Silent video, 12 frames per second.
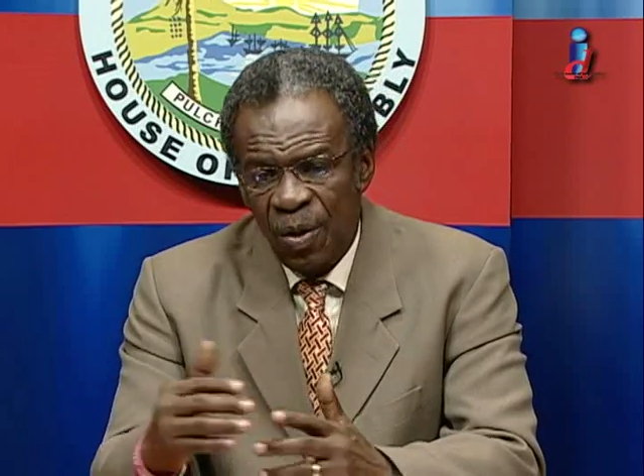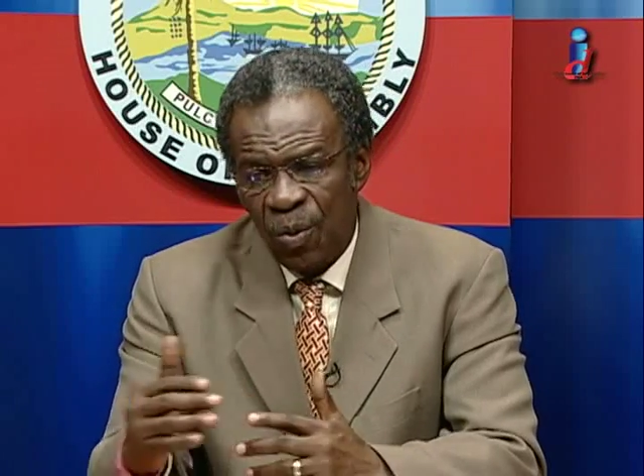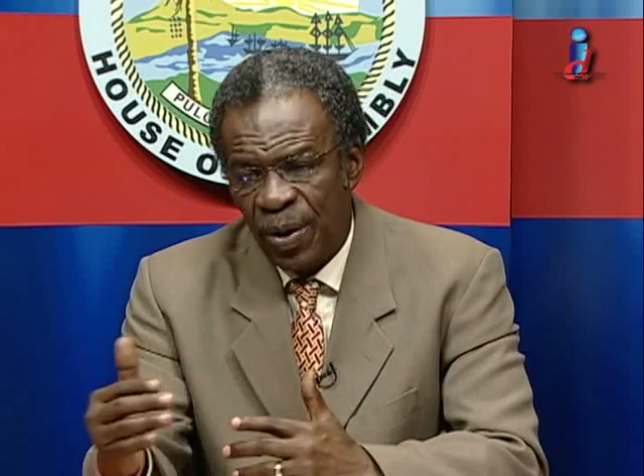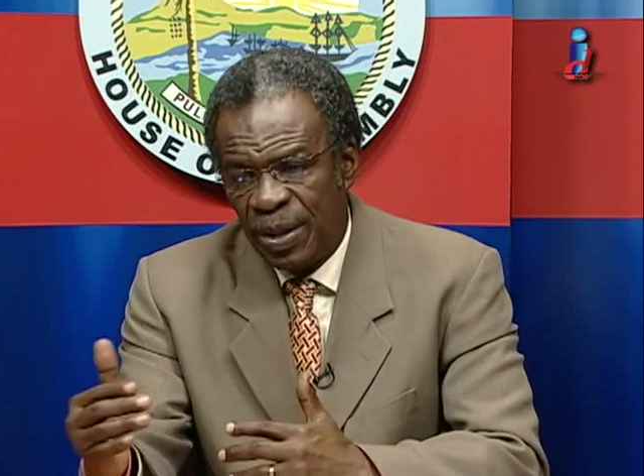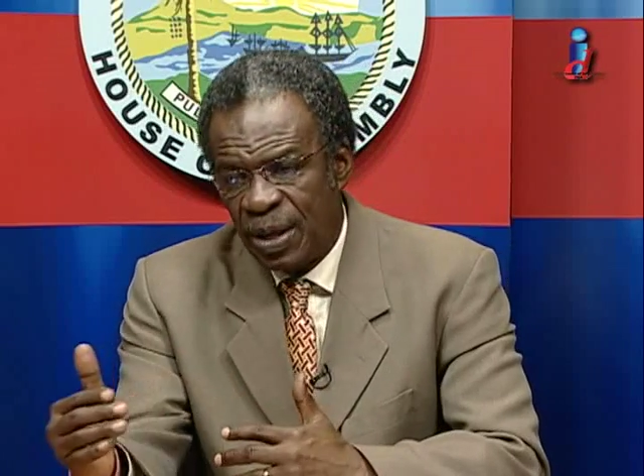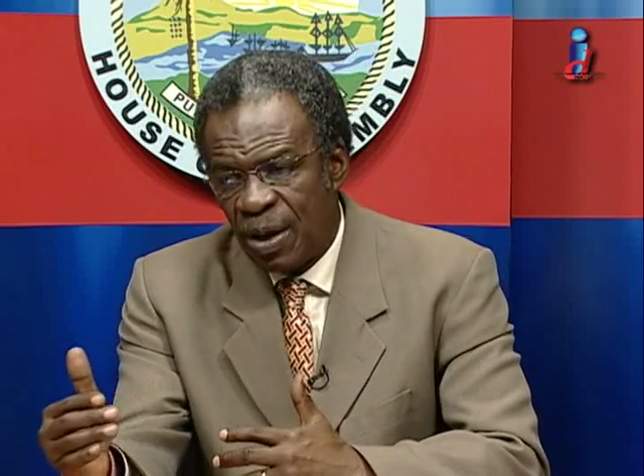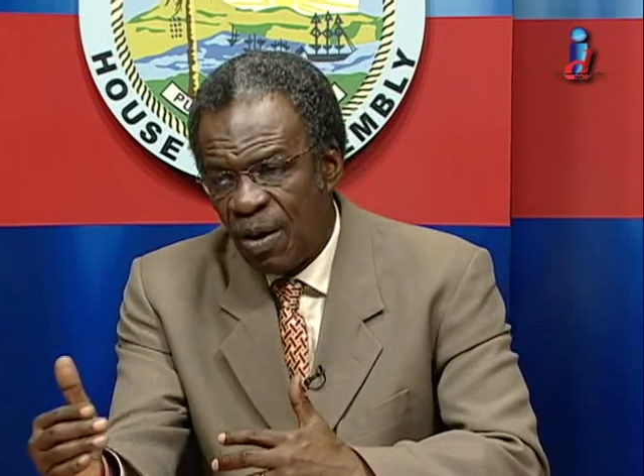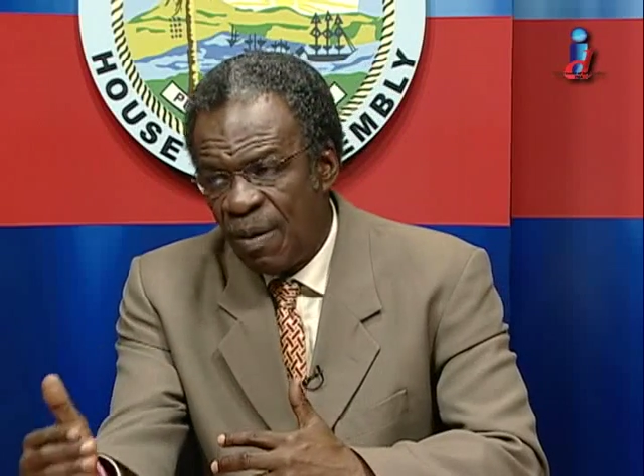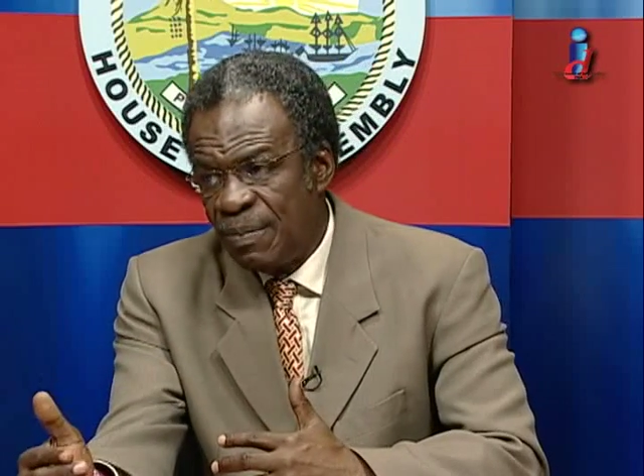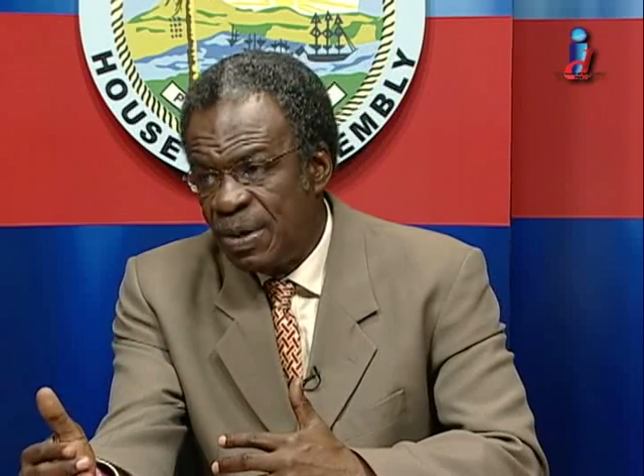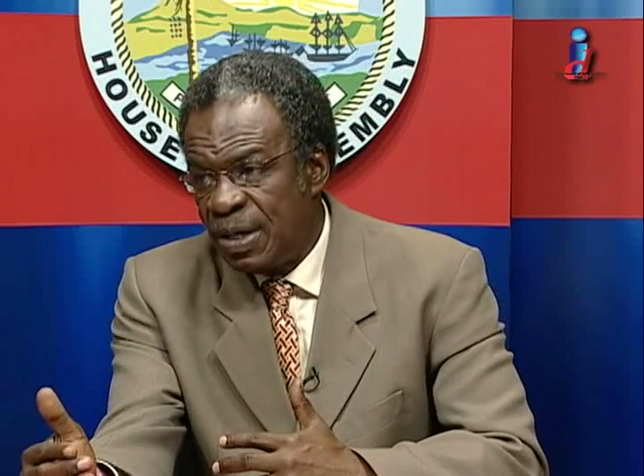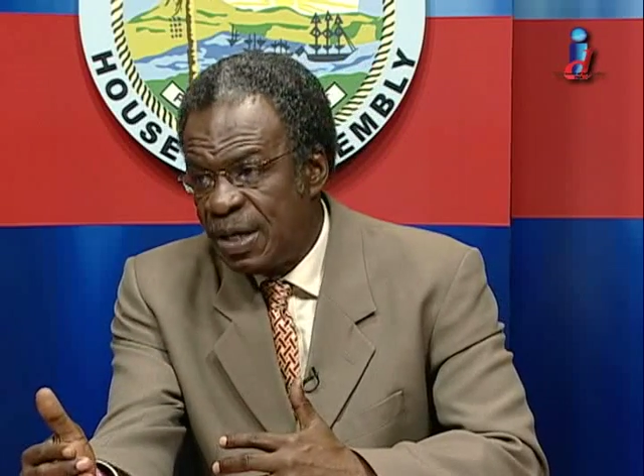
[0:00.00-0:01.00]
where the
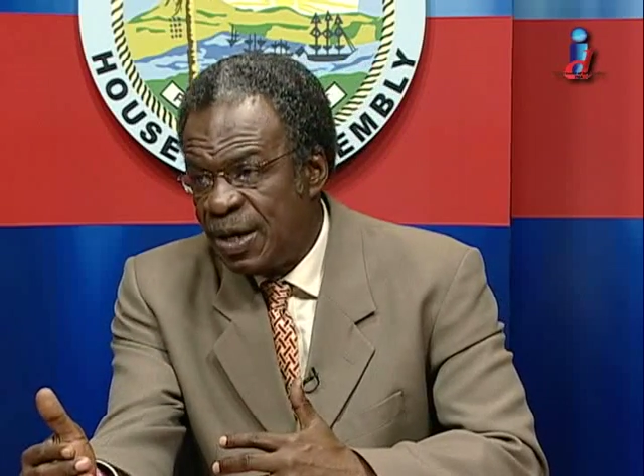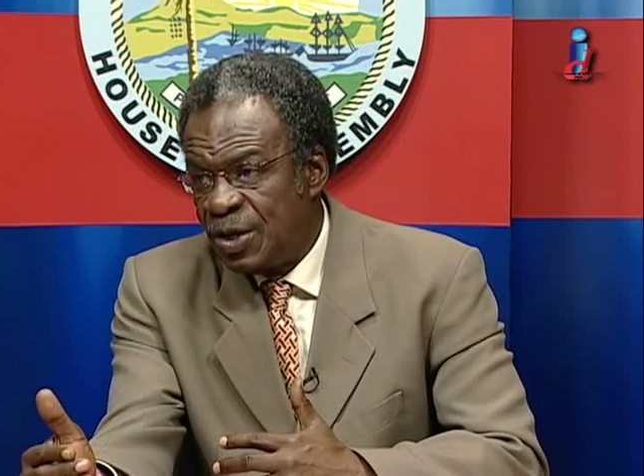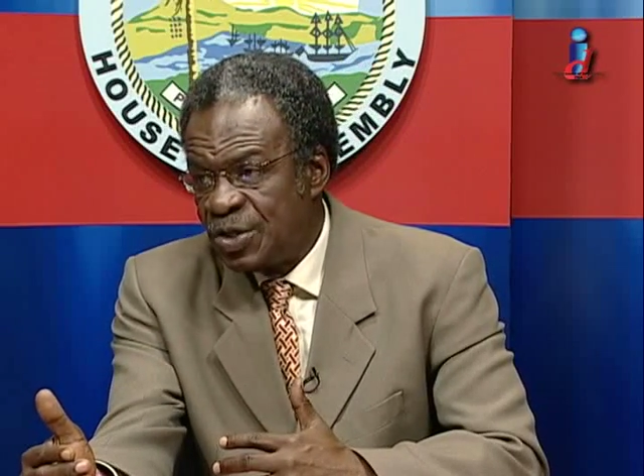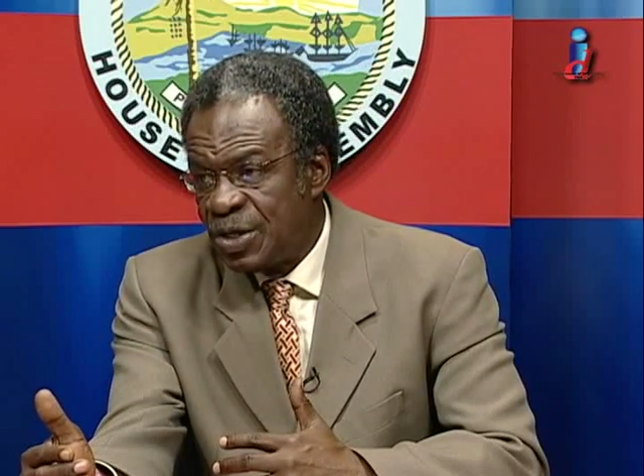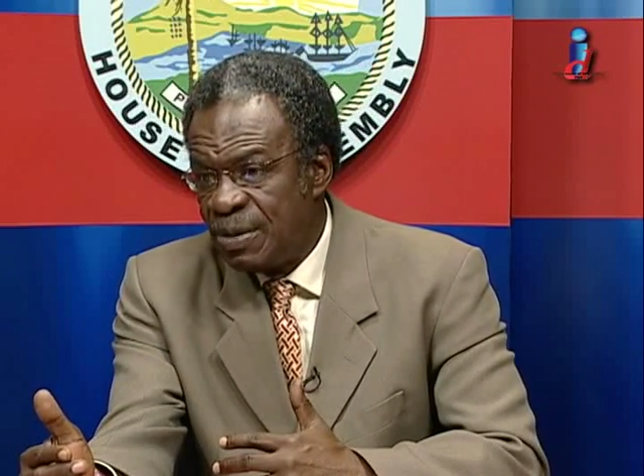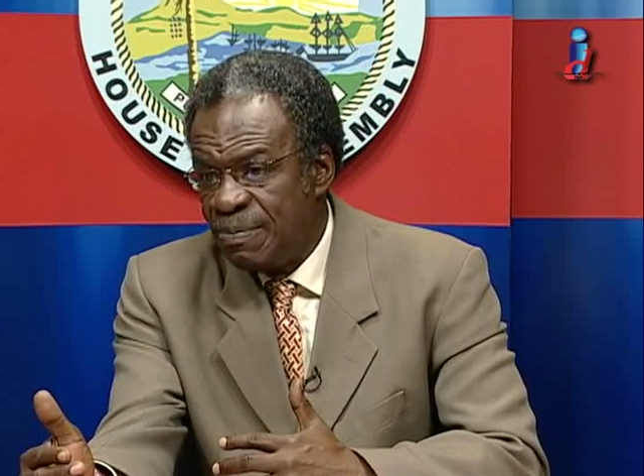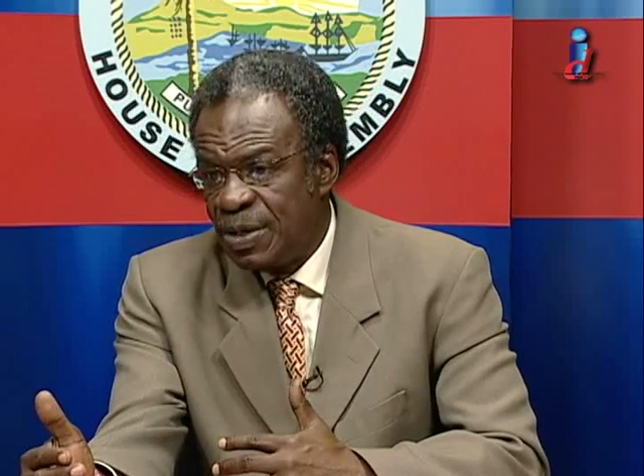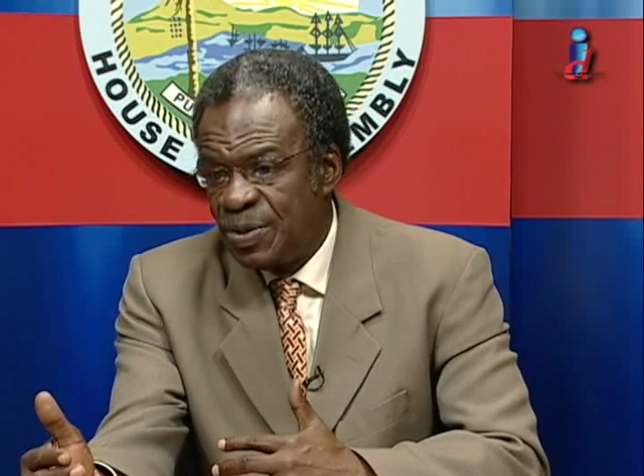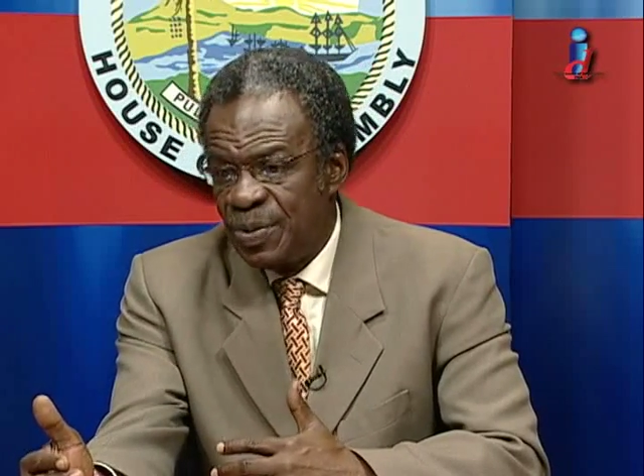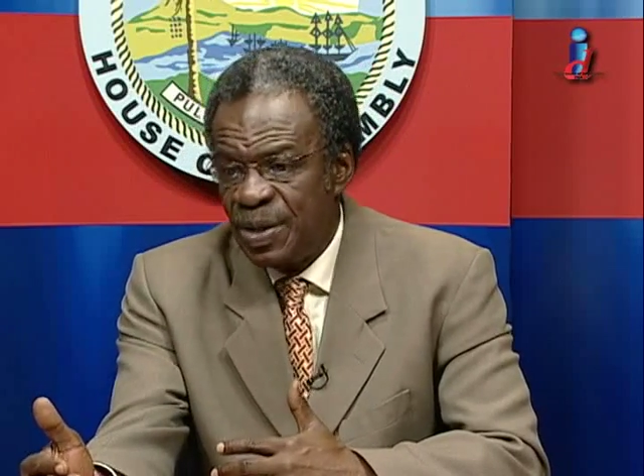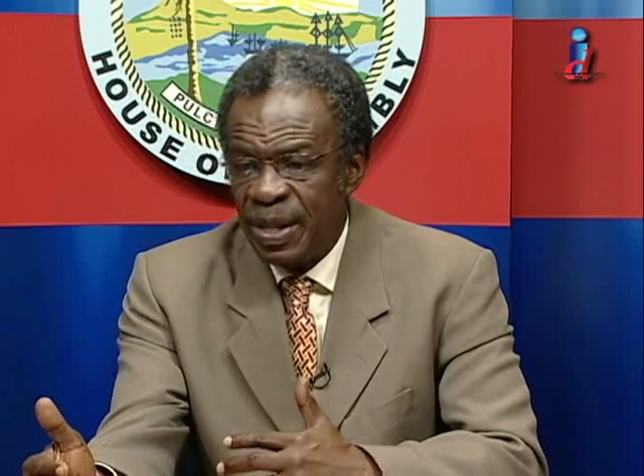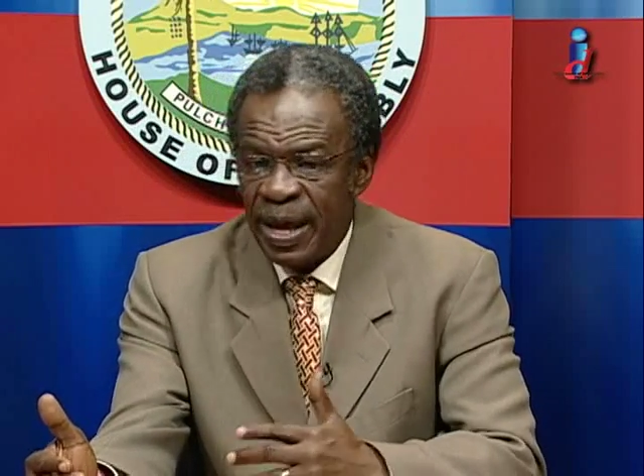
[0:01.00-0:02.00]
communication
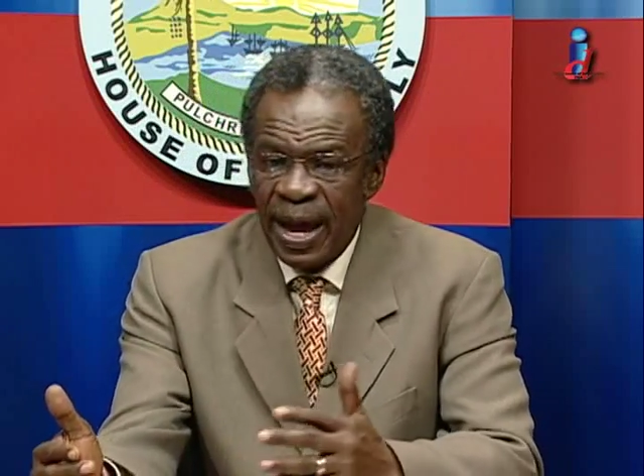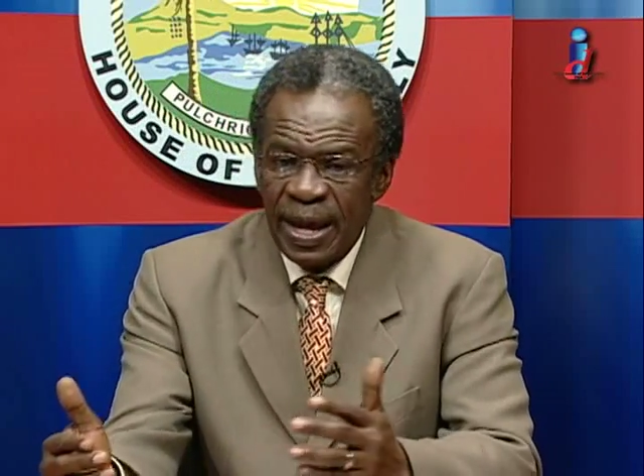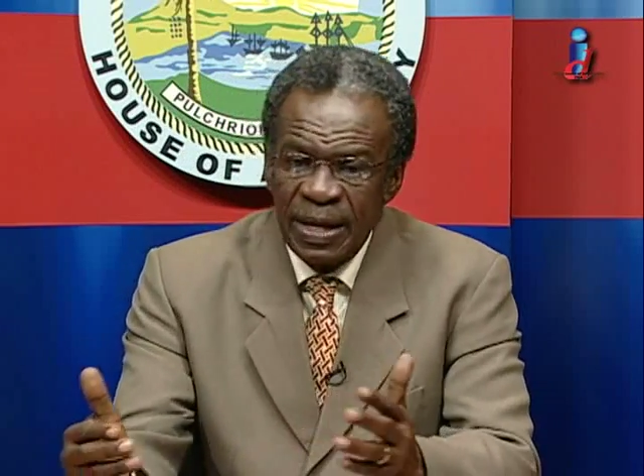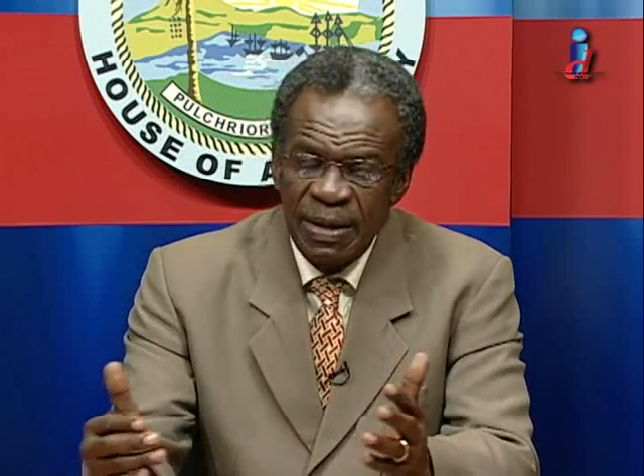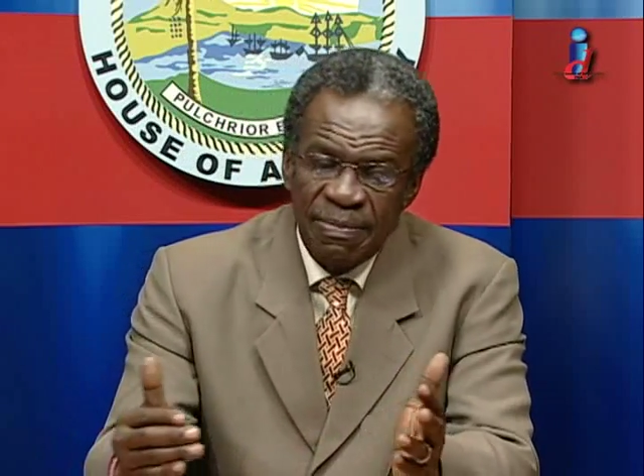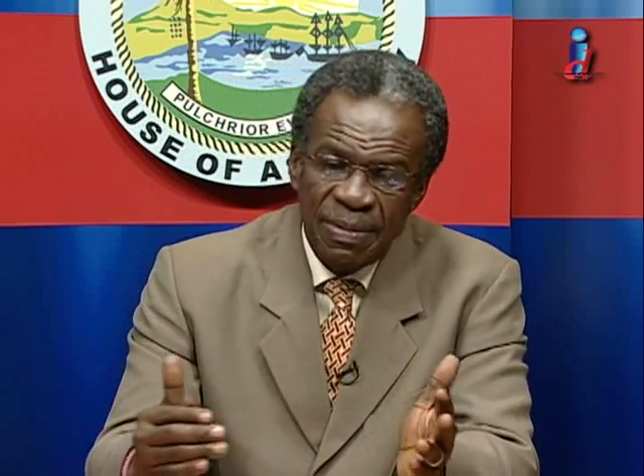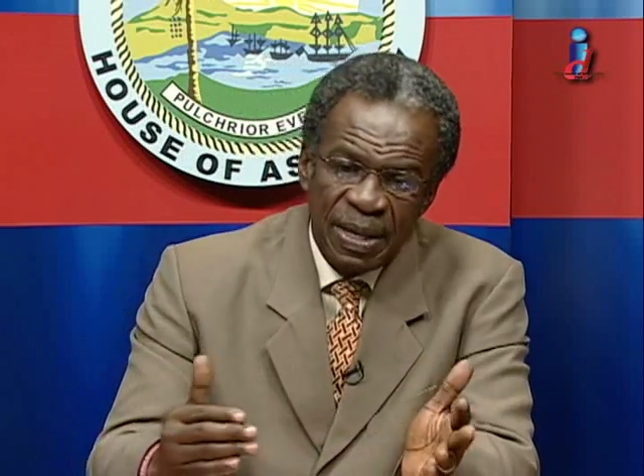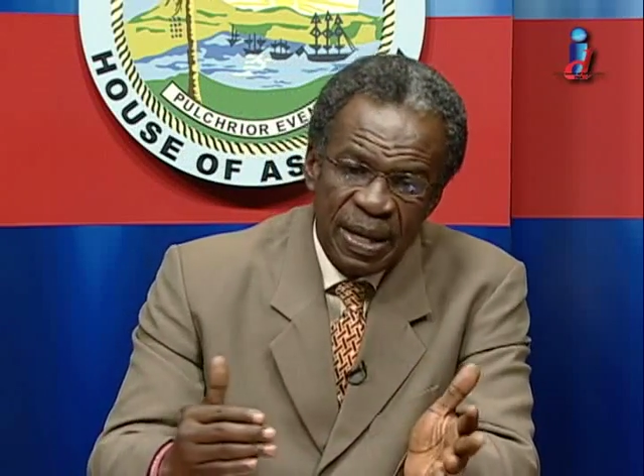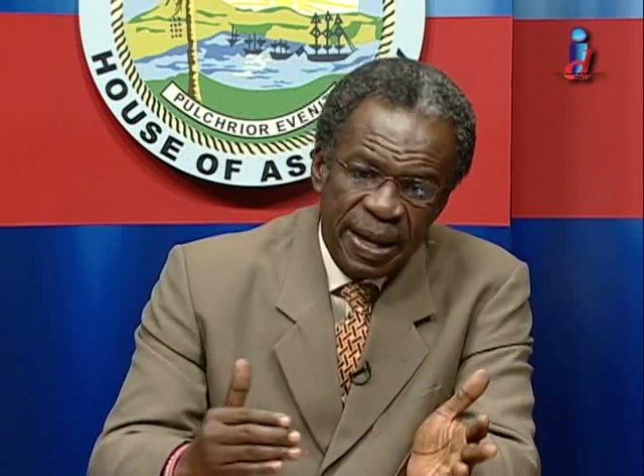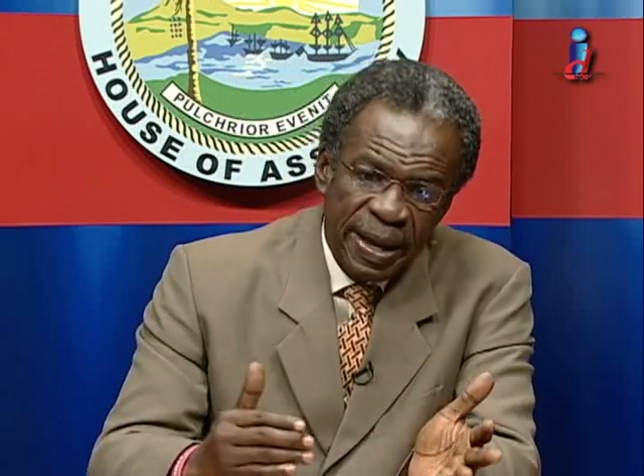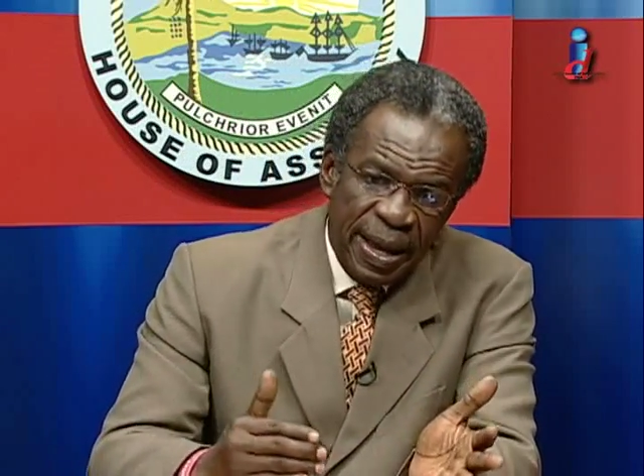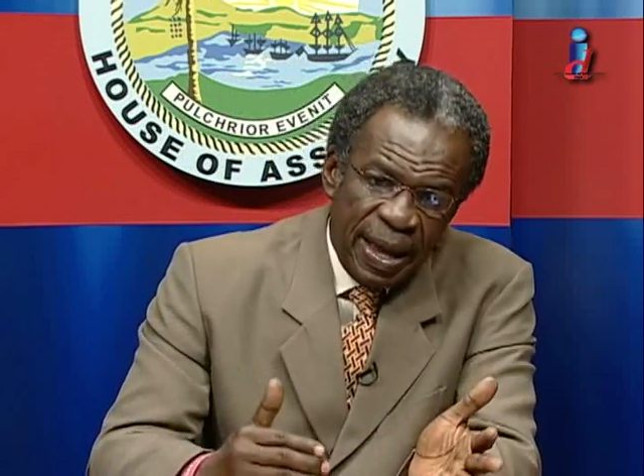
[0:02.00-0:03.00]
between the IDB